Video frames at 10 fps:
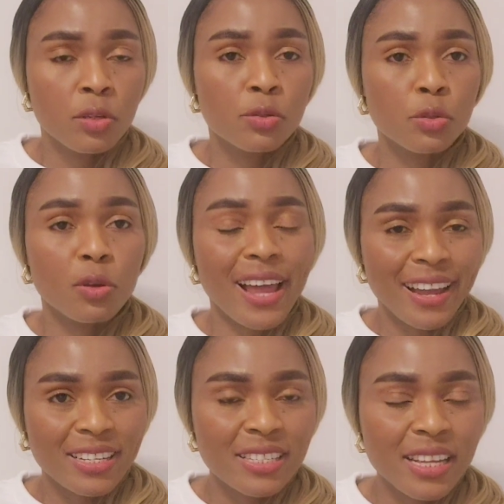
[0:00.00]
So like
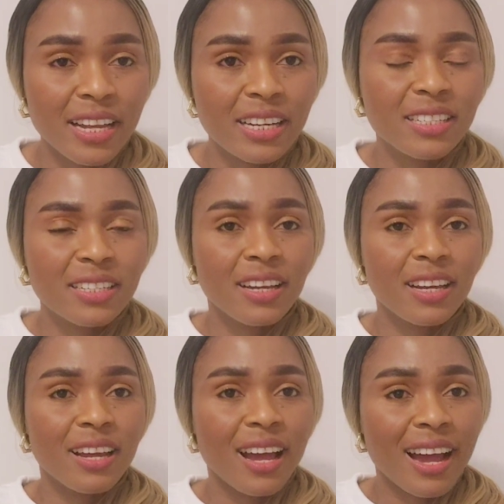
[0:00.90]
I said,
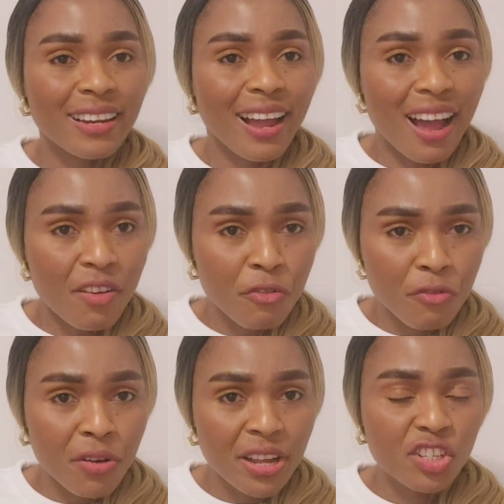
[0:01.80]
an
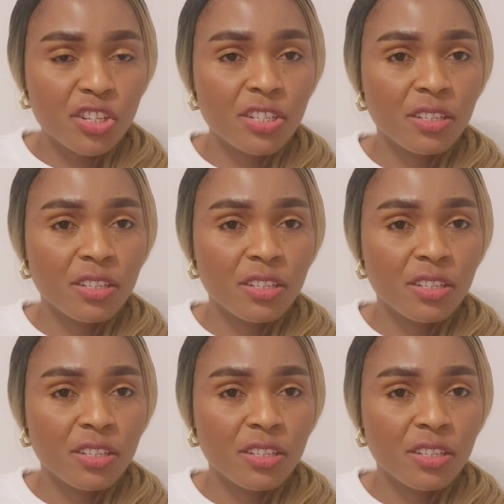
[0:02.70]
average